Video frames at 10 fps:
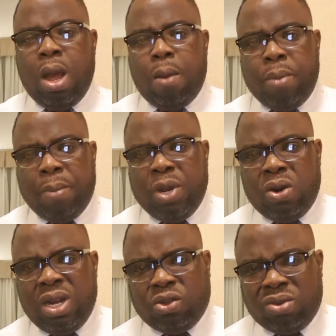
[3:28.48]
Maybe you
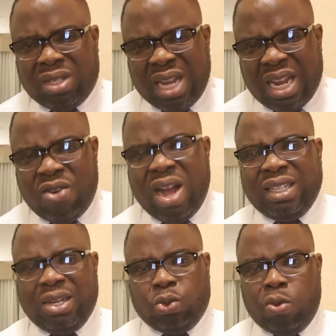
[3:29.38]
need to take your
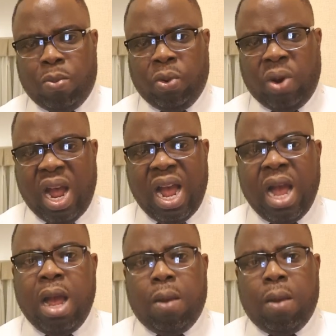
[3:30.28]
Isaac to Moriah.